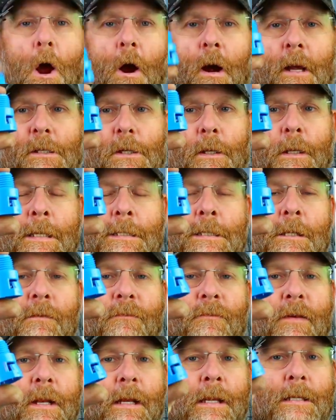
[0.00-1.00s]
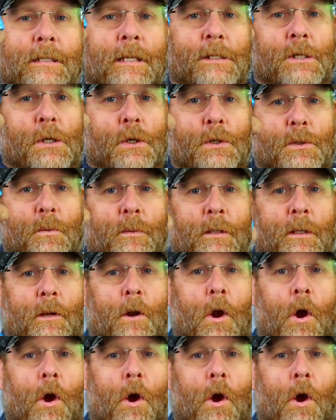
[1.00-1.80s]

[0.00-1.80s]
All right, so these are the fittings that you use with it.